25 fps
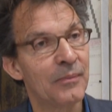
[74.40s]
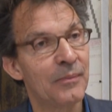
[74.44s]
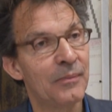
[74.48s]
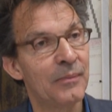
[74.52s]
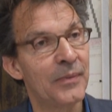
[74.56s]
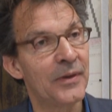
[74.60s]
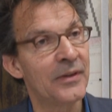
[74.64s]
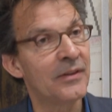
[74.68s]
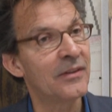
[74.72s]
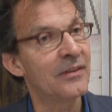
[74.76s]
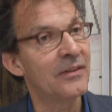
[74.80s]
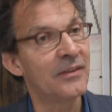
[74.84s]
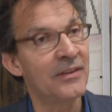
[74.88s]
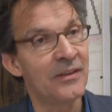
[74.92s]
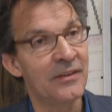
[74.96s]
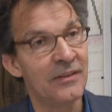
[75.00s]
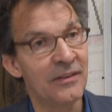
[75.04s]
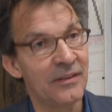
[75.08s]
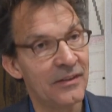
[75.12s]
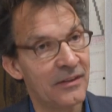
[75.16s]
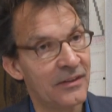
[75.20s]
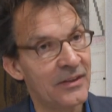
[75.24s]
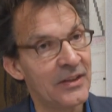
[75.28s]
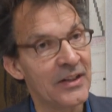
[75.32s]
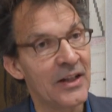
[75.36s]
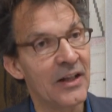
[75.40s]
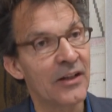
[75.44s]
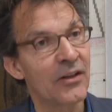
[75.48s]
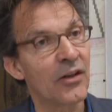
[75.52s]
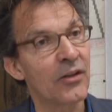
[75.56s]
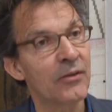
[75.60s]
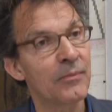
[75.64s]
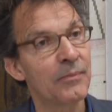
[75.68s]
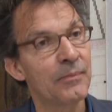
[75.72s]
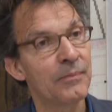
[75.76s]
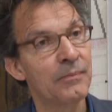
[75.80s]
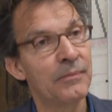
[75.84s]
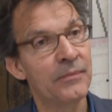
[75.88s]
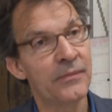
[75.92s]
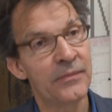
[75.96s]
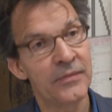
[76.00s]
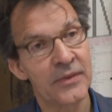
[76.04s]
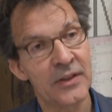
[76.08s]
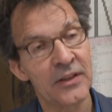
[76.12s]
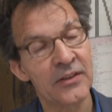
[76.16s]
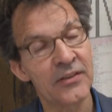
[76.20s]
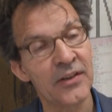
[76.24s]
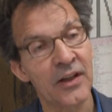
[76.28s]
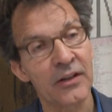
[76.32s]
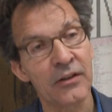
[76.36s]
but they are not,
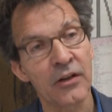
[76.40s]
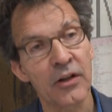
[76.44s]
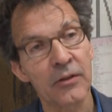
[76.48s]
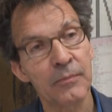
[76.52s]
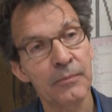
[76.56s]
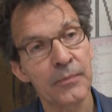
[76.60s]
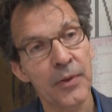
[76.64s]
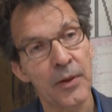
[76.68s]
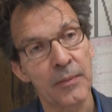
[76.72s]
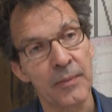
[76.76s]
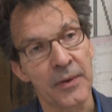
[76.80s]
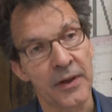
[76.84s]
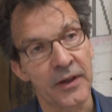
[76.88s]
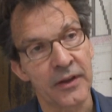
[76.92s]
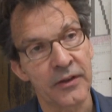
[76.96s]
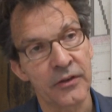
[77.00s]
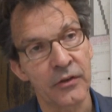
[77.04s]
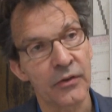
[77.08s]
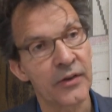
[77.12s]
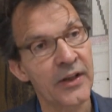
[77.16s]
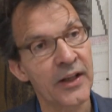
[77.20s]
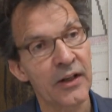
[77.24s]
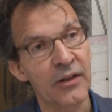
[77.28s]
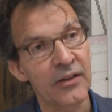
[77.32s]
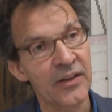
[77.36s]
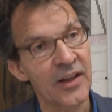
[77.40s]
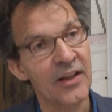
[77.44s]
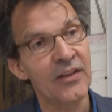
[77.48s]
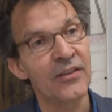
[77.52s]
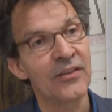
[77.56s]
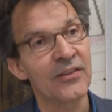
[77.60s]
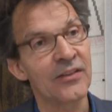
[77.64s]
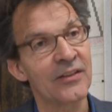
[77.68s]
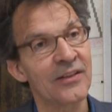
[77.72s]
these are not public. You cannot enter